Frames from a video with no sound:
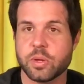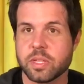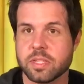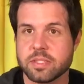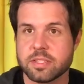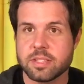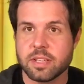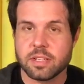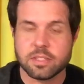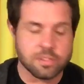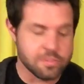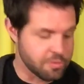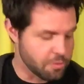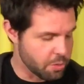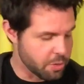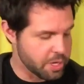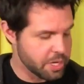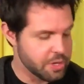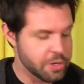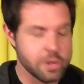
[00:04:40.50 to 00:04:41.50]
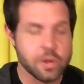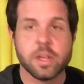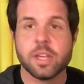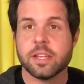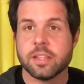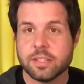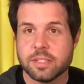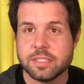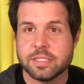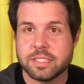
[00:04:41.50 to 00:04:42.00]
Sus for your
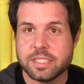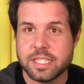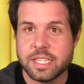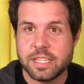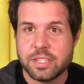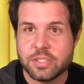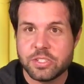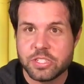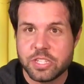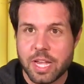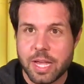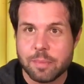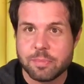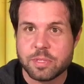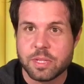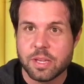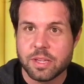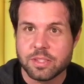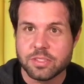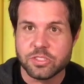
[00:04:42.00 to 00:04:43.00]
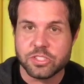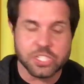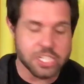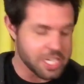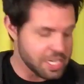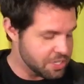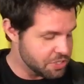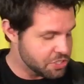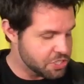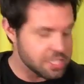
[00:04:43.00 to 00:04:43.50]
D-shaped
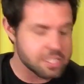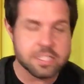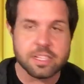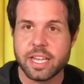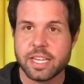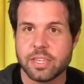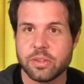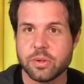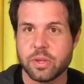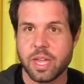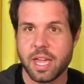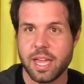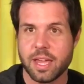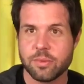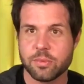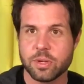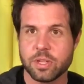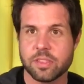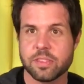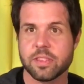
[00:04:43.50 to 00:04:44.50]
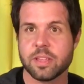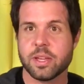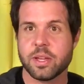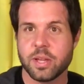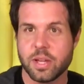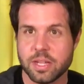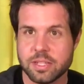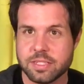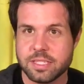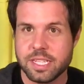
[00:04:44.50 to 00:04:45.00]
G, just like you can with
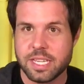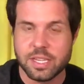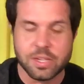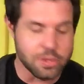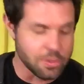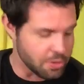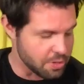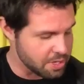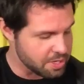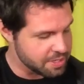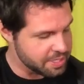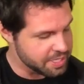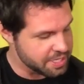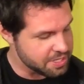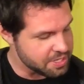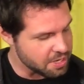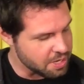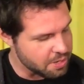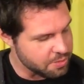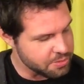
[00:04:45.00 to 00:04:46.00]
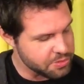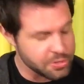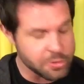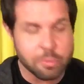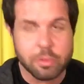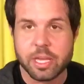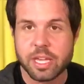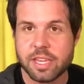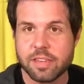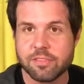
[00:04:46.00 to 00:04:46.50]
a D chord on the guitar with your
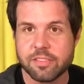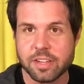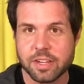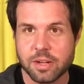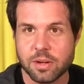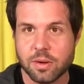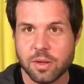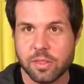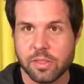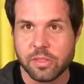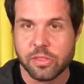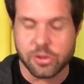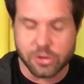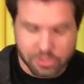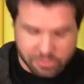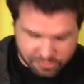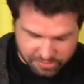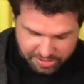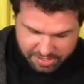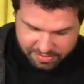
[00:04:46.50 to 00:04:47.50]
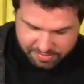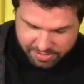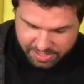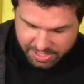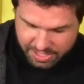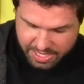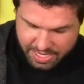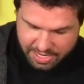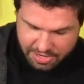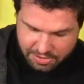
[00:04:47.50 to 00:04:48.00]
pinky finger on the third fret of the
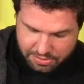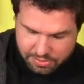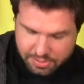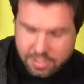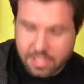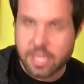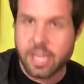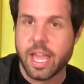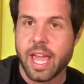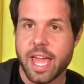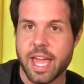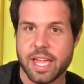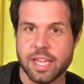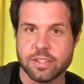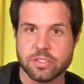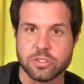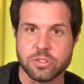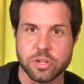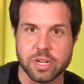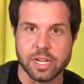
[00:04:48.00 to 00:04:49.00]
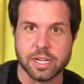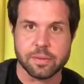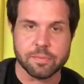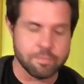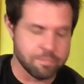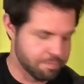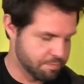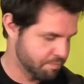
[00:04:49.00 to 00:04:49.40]
now A string.